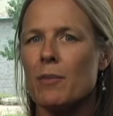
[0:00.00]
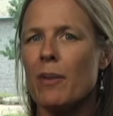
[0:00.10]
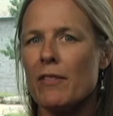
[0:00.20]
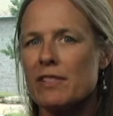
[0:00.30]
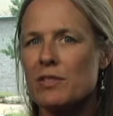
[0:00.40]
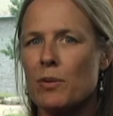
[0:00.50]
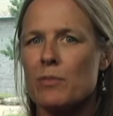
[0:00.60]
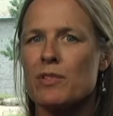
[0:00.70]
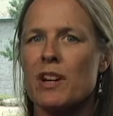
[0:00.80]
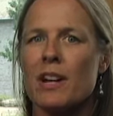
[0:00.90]
above a
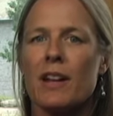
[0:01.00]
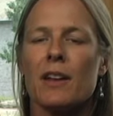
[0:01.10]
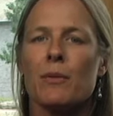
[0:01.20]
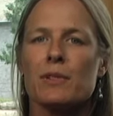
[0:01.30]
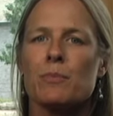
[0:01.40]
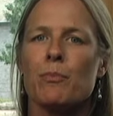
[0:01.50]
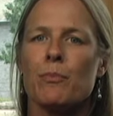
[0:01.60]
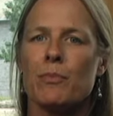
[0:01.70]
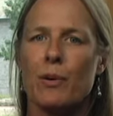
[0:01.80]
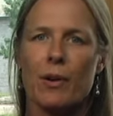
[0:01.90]
storm drain, and
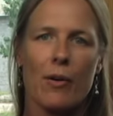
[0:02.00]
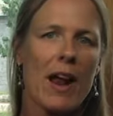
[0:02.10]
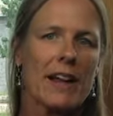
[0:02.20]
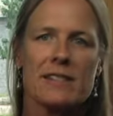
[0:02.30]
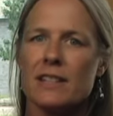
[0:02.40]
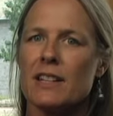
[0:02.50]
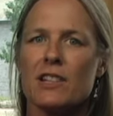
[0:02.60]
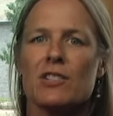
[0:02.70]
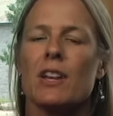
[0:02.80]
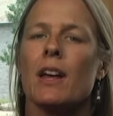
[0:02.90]
there were cracks in
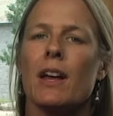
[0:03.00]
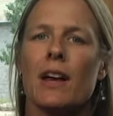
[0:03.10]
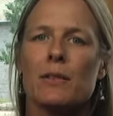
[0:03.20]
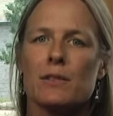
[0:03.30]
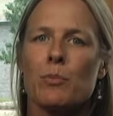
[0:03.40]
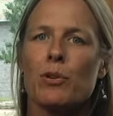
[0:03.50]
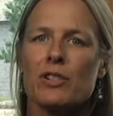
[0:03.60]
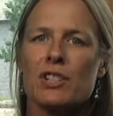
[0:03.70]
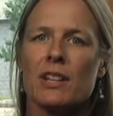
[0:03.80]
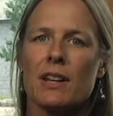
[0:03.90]
each, and it was
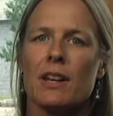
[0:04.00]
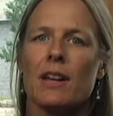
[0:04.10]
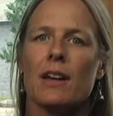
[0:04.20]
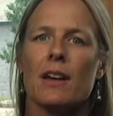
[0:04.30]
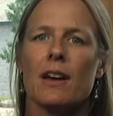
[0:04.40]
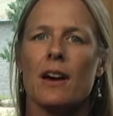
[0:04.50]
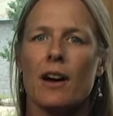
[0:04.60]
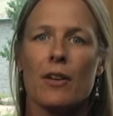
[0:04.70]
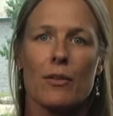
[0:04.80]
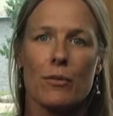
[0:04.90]
pushing
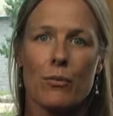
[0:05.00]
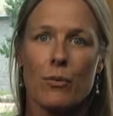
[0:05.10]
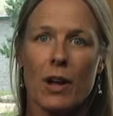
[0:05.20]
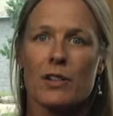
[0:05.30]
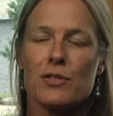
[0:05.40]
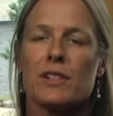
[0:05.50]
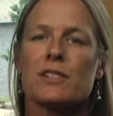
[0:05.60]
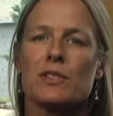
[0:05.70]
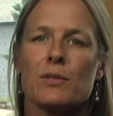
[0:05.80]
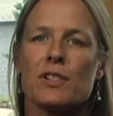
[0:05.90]

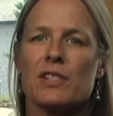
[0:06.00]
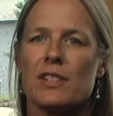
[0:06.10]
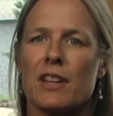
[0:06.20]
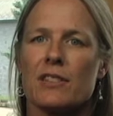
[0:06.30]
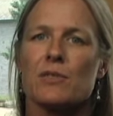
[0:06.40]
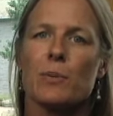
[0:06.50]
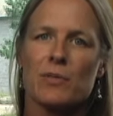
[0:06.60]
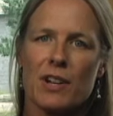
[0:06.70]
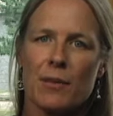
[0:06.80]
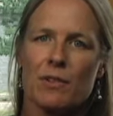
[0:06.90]
untreated sewage into that storm
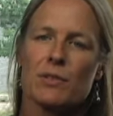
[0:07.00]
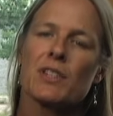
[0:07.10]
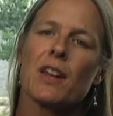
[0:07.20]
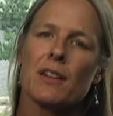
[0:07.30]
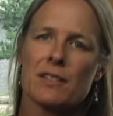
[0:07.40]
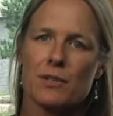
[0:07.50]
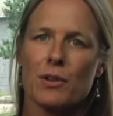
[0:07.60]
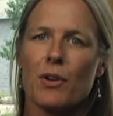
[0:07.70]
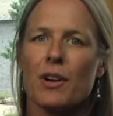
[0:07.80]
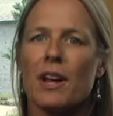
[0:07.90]
drain, which was getting into
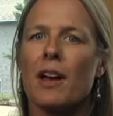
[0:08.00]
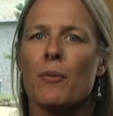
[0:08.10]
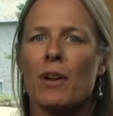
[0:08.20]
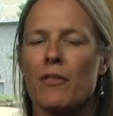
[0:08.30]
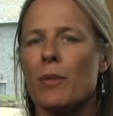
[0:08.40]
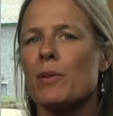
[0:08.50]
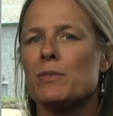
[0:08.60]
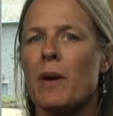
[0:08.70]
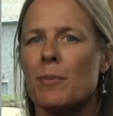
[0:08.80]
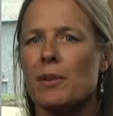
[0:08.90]
a creek and one of our
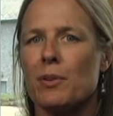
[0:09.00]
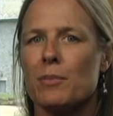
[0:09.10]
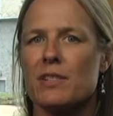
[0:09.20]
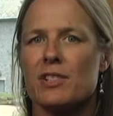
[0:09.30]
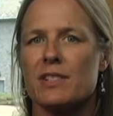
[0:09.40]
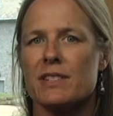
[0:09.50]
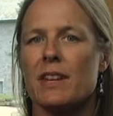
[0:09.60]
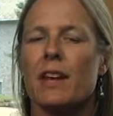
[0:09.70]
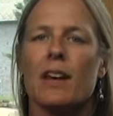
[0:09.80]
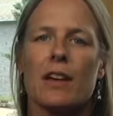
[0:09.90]
most popular beaches.
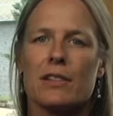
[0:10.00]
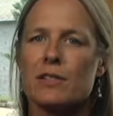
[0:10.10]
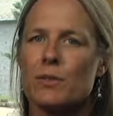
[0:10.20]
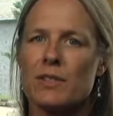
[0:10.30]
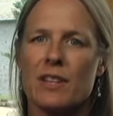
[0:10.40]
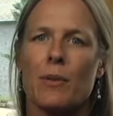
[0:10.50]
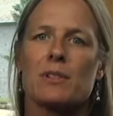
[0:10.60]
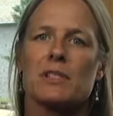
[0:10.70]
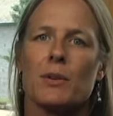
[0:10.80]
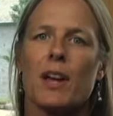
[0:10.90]
As soon as that
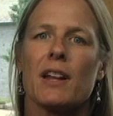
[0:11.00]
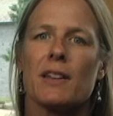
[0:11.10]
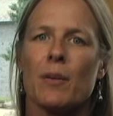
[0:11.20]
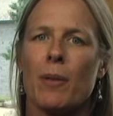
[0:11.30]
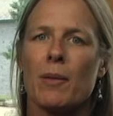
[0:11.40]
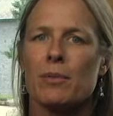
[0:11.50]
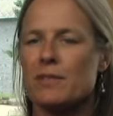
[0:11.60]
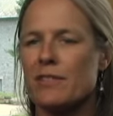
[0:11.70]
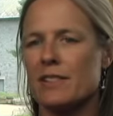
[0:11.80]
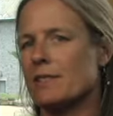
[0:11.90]
was located, the pipe
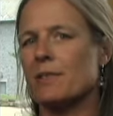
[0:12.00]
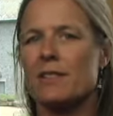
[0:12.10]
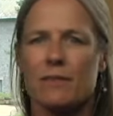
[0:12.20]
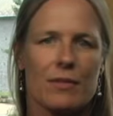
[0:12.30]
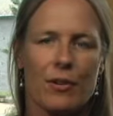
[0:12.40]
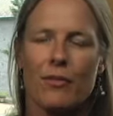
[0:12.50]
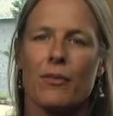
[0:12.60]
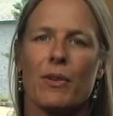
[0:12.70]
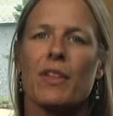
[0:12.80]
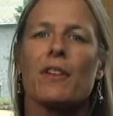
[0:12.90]
was fixed
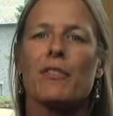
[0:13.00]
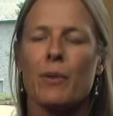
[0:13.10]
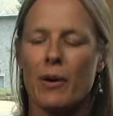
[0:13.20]
within a few